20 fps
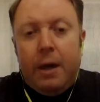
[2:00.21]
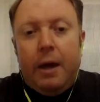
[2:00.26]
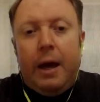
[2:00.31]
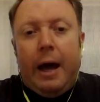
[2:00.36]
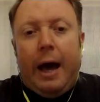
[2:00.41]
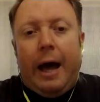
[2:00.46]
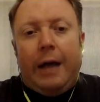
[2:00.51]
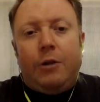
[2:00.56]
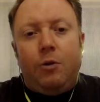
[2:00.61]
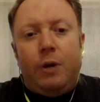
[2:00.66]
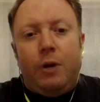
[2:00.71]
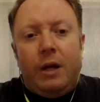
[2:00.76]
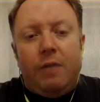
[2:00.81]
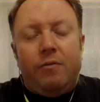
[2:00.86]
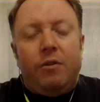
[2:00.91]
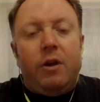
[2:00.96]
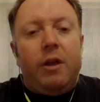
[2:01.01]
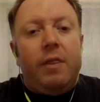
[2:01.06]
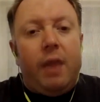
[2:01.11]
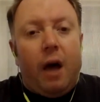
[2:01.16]
and you live
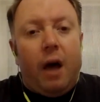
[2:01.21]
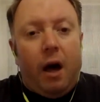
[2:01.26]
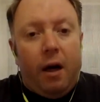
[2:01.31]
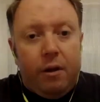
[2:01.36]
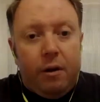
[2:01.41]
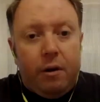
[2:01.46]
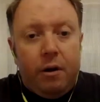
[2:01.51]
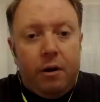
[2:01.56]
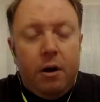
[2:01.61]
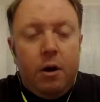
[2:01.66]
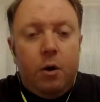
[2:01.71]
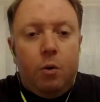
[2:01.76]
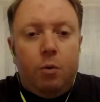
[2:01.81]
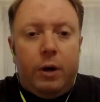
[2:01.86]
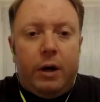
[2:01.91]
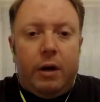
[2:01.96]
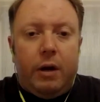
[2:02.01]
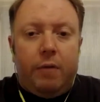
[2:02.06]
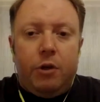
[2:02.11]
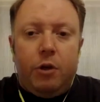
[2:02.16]
in the other.
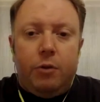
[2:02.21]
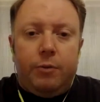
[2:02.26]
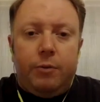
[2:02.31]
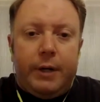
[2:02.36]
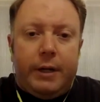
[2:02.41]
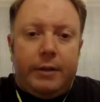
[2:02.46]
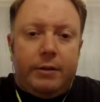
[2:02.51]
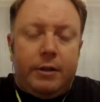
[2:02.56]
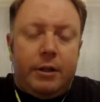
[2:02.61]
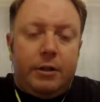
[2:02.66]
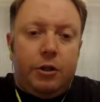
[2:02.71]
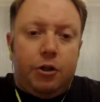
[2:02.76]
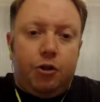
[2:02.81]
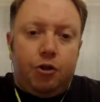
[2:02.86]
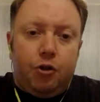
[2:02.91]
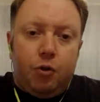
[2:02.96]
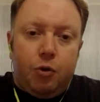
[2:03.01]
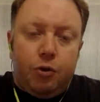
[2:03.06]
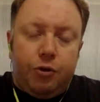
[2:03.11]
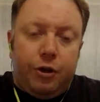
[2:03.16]
Whatever you rented,
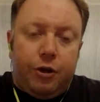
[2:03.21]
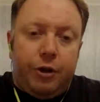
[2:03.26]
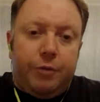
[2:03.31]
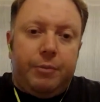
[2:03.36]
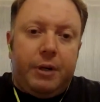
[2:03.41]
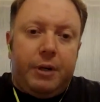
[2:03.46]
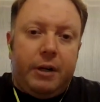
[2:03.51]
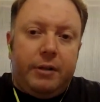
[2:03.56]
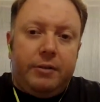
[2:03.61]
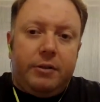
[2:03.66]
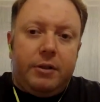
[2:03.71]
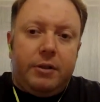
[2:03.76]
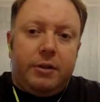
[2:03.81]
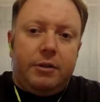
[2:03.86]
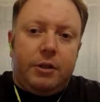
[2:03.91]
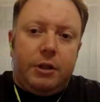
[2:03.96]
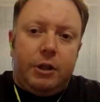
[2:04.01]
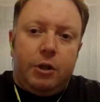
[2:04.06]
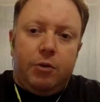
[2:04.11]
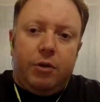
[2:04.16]
short-term rentals
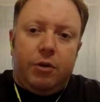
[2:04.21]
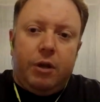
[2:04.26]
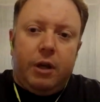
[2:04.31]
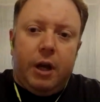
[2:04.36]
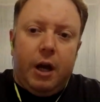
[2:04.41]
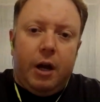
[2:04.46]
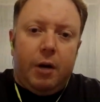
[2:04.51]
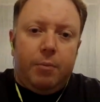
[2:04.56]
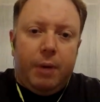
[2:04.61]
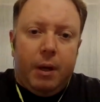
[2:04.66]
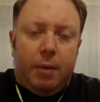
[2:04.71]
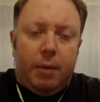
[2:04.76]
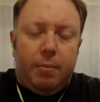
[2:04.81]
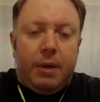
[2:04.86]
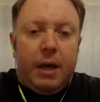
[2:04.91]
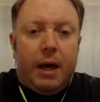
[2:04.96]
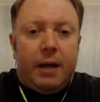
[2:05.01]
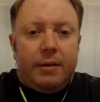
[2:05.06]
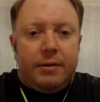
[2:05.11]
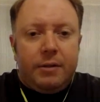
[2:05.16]
using
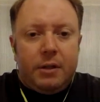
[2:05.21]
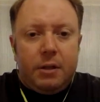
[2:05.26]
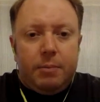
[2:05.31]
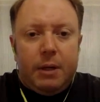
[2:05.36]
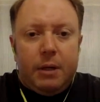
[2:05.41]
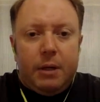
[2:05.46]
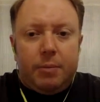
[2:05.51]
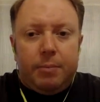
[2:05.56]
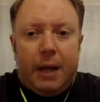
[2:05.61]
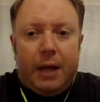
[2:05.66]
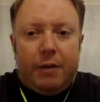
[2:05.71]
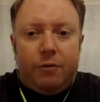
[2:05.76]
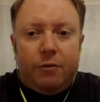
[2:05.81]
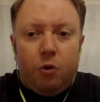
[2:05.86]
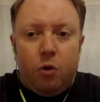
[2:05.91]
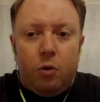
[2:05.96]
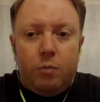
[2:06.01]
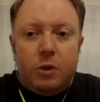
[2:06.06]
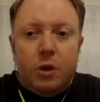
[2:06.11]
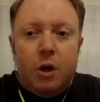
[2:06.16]
Airbnb and similar
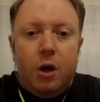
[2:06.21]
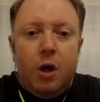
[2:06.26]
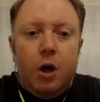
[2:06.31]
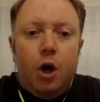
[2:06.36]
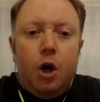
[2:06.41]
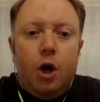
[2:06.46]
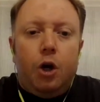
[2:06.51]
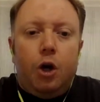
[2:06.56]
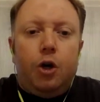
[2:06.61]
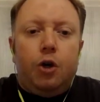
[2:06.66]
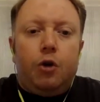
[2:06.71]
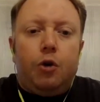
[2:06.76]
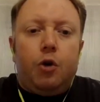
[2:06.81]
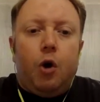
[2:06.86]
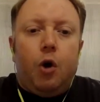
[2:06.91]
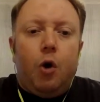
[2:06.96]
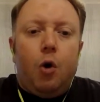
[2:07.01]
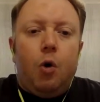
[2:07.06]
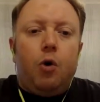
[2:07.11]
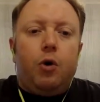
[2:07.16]
platforms,
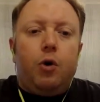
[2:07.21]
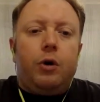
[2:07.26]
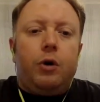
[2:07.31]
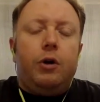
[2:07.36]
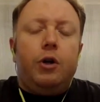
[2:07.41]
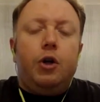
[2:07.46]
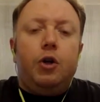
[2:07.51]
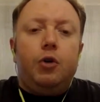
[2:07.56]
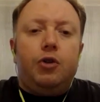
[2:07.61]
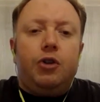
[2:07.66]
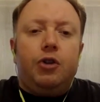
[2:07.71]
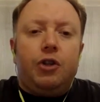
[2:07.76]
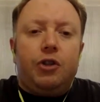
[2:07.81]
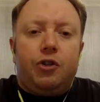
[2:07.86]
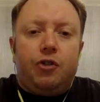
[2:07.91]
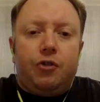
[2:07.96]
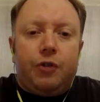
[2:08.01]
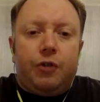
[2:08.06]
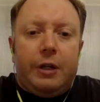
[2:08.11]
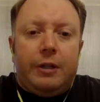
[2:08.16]
or you
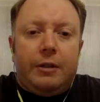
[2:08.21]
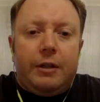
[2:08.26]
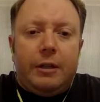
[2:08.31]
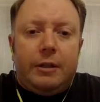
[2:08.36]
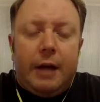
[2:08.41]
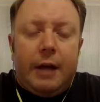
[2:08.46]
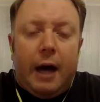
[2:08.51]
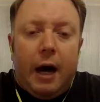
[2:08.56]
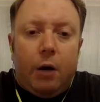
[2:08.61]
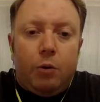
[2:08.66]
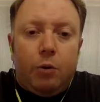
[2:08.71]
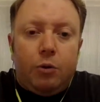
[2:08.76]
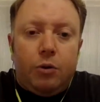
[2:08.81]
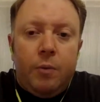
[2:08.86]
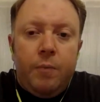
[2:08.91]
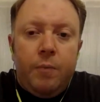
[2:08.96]
just rent it out